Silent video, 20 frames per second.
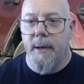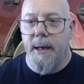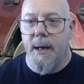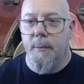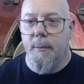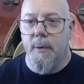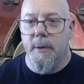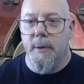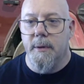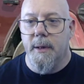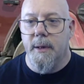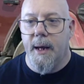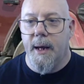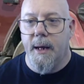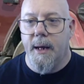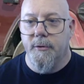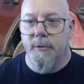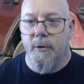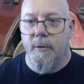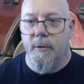it will
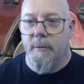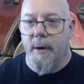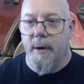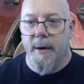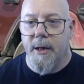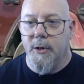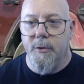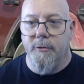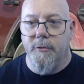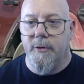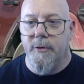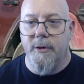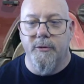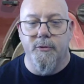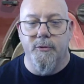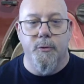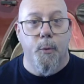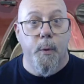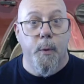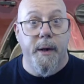turn around and use it as
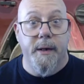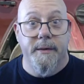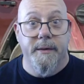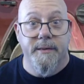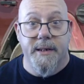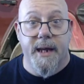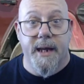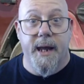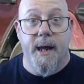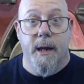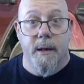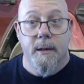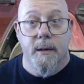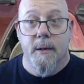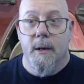quick as it can.